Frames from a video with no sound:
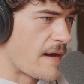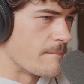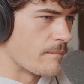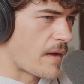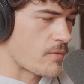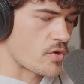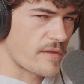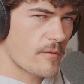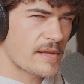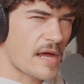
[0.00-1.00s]
I'm sure
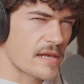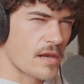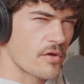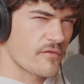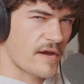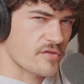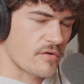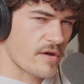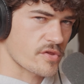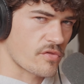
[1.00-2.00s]
there'll be like loads of extra
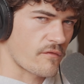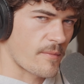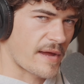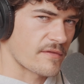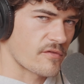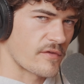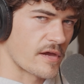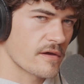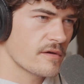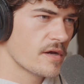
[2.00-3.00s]
questions off the back of this
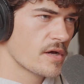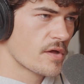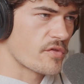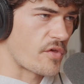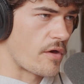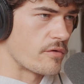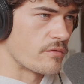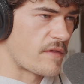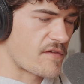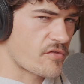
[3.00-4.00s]
video. So
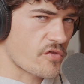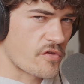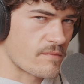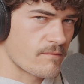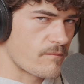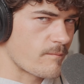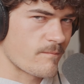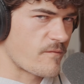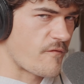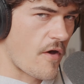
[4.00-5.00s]
this is just a
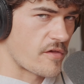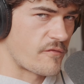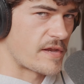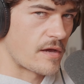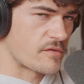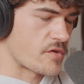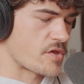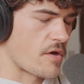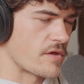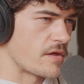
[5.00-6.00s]
first video to
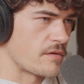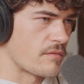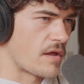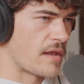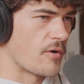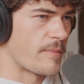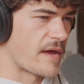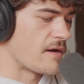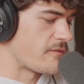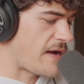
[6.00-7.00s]
show you a little
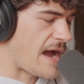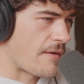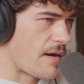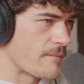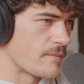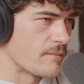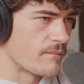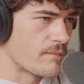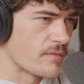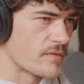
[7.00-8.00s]
bit of how I'm
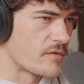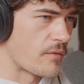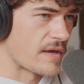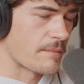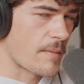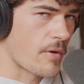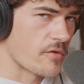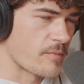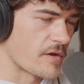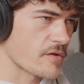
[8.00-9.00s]
doing my
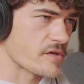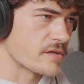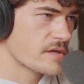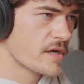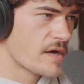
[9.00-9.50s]
post-production.